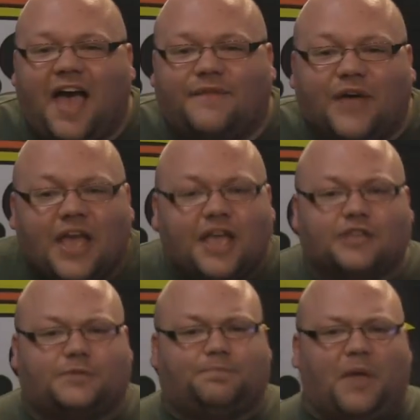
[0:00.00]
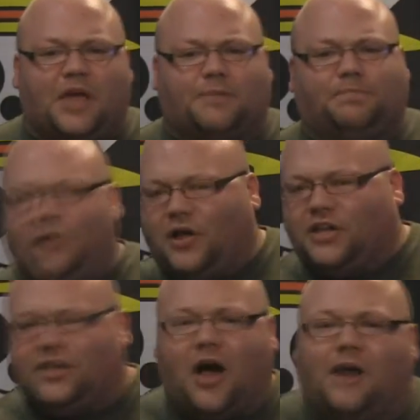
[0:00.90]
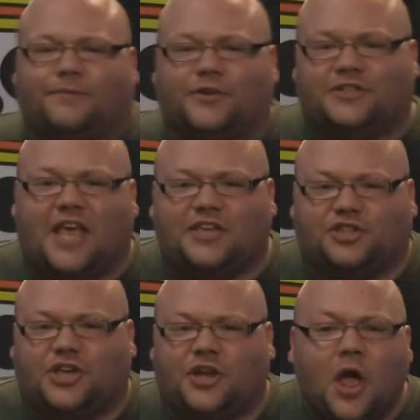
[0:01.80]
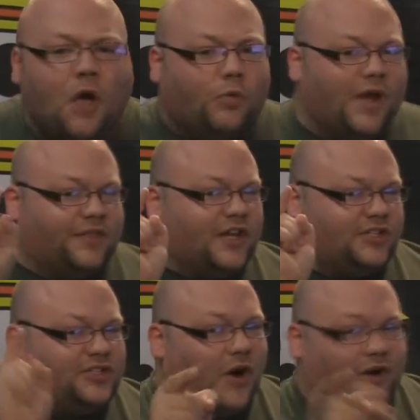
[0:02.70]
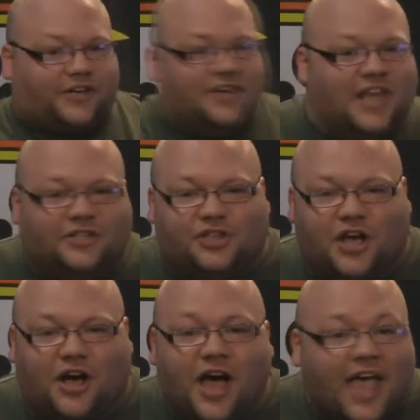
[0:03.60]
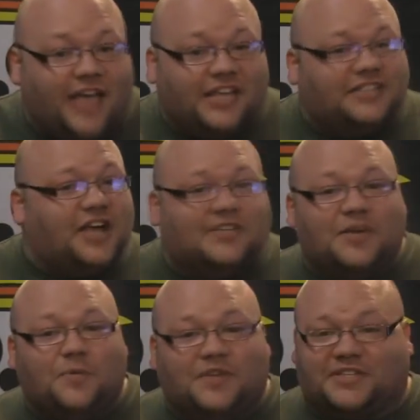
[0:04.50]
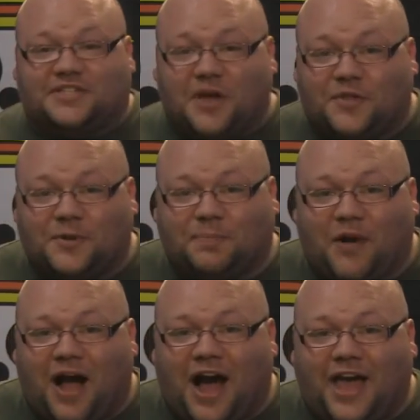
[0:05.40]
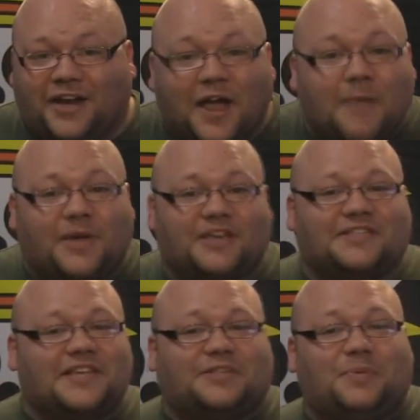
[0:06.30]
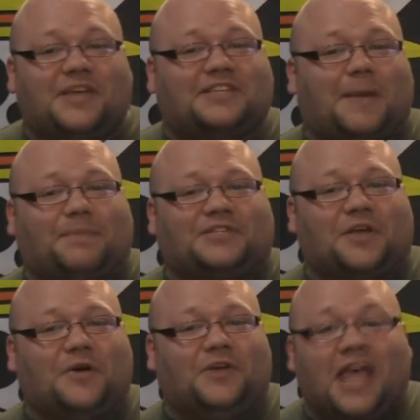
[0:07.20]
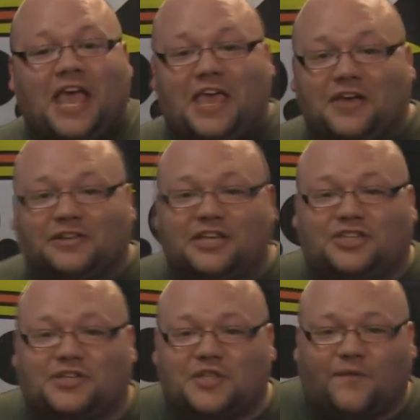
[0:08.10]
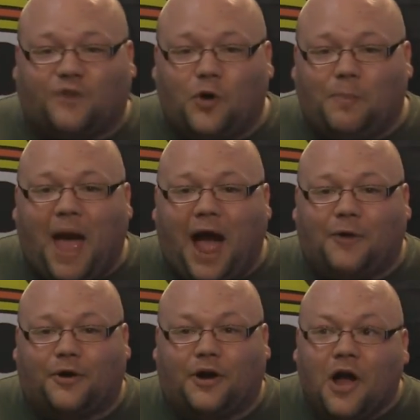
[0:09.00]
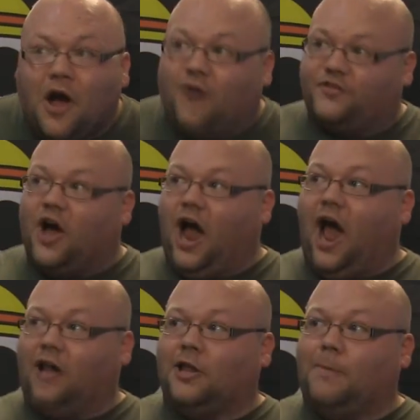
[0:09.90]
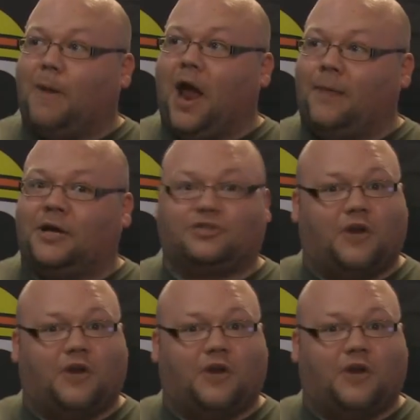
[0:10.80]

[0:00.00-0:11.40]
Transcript: have his big bloody confrontation with the Dark Ninja. And he does it with Southern pride, because this week's episode, he unleashes the full power of the Alabama